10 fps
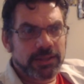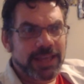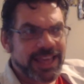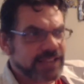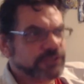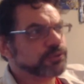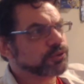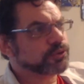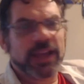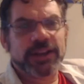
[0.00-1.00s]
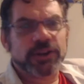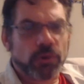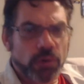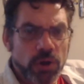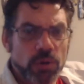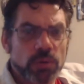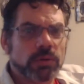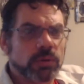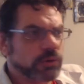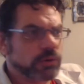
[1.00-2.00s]
as you try to grow
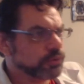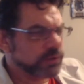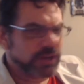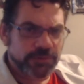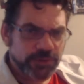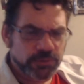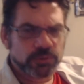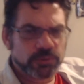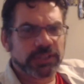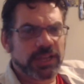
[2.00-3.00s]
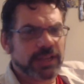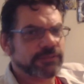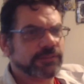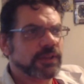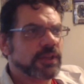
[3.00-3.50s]
or do whatever you do in life,